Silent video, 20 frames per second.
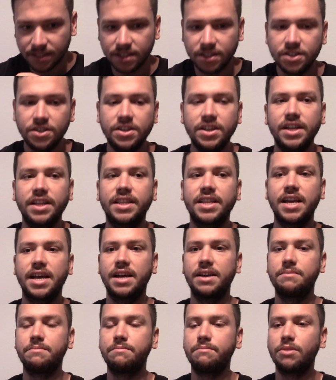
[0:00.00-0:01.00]
you get
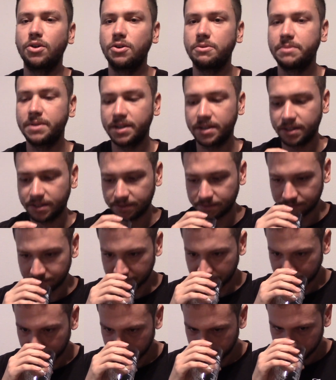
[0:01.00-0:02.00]
that bourbon
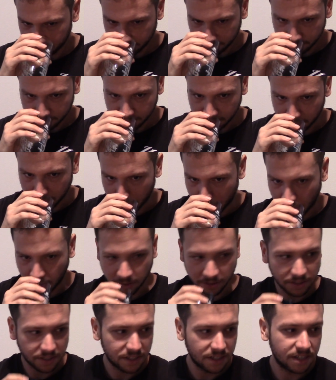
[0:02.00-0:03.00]

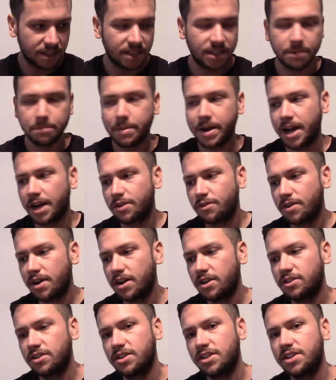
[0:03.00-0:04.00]
malt in the
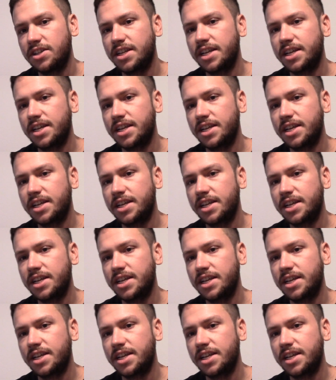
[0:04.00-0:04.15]
background.